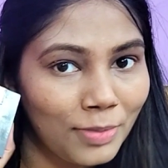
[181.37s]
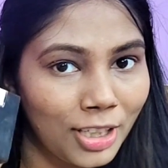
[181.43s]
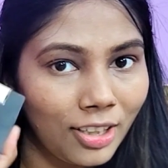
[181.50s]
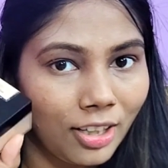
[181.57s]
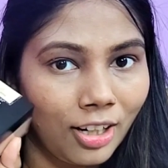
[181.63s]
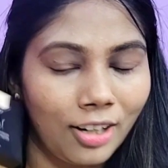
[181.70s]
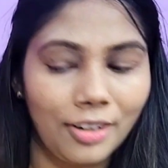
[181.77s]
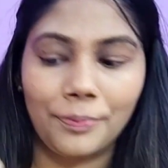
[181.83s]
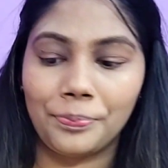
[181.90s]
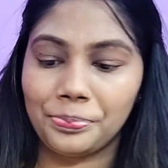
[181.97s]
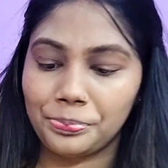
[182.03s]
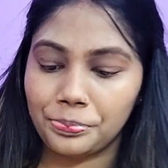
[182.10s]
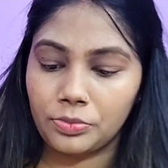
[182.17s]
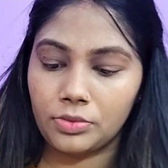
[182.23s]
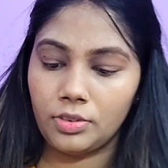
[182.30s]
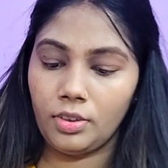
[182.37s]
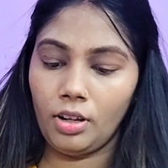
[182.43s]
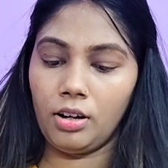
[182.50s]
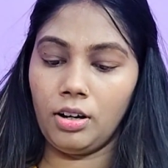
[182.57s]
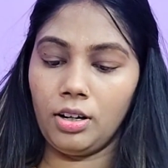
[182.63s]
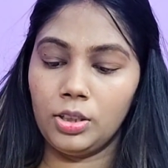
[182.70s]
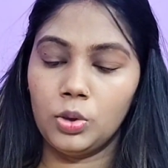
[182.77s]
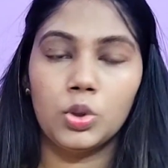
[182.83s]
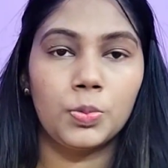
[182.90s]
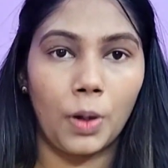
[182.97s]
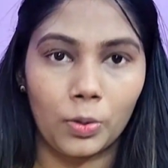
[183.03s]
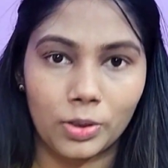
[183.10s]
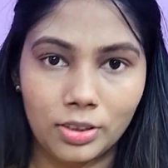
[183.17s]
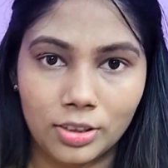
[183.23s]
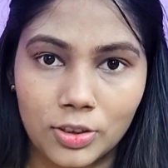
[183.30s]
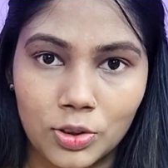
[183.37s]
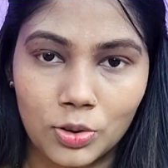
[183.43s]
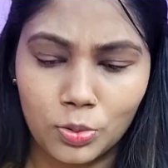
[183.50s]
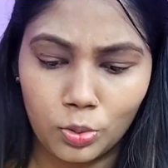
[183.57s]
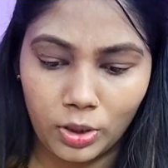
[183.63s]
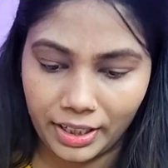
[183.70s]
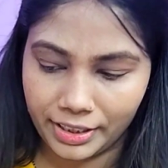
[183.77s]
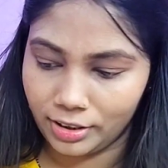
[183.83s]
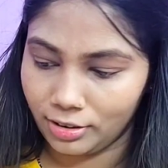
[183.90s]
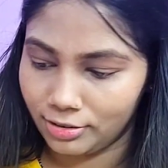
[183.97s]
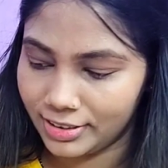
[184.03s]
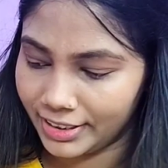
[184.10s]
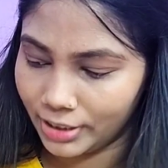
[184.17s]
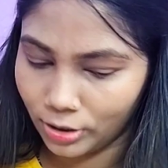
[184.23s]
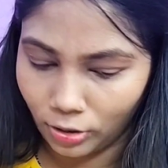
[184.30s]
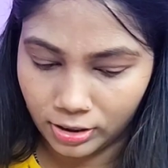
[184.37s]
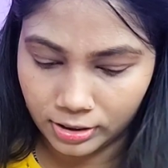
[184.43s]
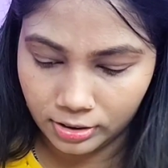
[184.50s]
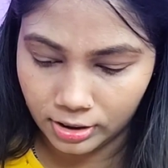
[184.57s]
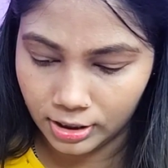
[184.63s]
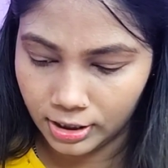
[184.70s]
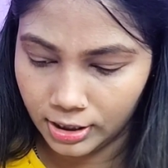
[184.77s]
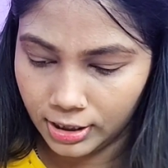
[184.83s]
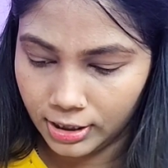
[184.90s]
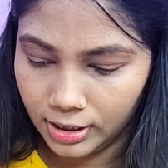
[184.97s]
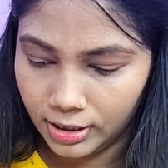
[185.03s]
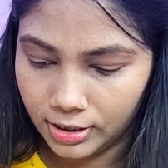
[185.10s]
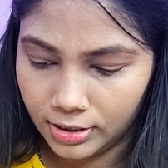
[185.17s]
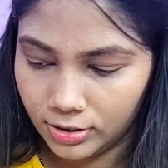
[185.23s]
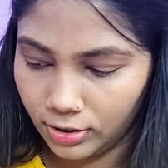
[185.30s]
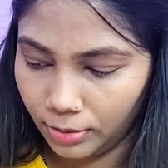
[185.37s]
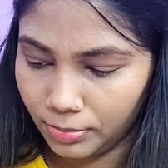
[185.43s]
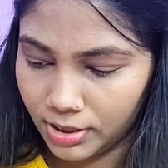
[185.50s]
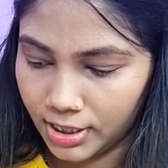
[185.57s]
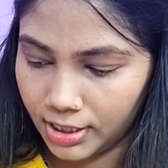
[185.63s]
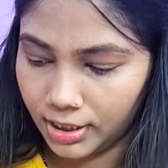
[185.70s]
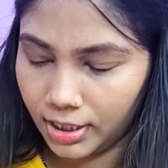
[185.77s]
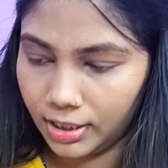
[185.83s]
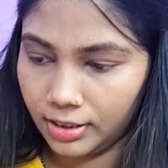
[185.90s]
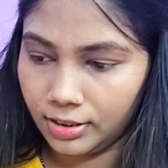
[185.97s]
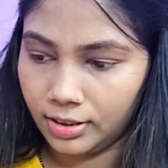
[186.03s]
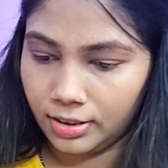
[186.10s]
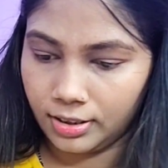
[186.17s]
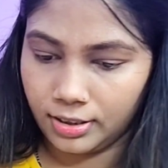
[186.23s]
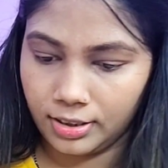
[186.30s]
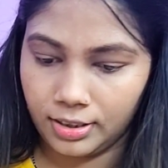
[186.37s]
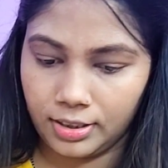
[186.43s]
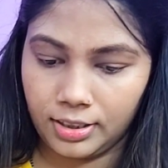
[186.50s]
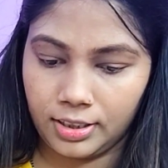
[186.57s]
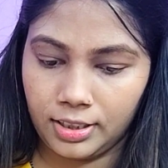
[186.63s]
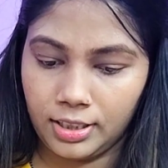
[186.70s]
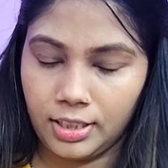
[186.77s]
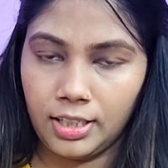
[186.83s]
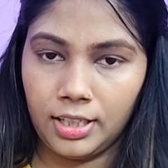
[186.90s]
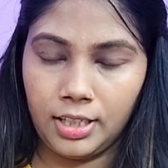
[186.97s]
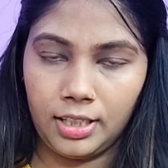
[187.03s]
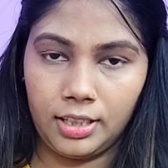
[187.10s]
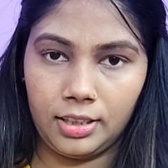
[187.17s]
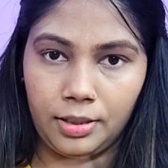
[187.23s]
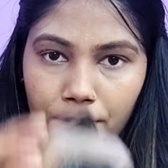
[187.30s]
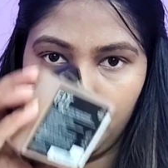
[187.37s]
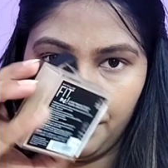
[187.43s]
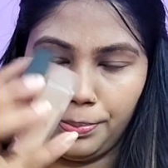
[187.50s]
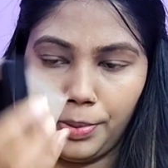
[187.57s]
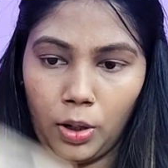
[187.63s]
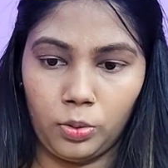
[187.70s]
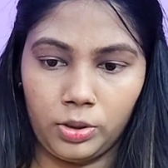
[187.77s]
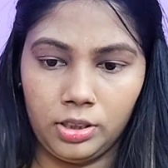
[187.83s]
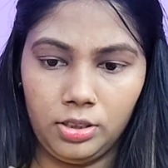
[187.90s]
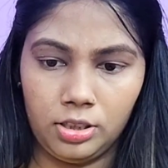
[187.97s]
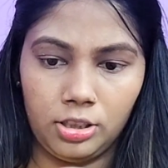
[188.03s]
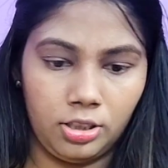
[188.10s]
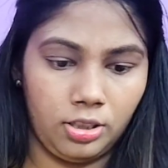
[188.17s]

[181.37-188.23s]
Me loose powder to kind of set it all in. So, I'm taking the powder.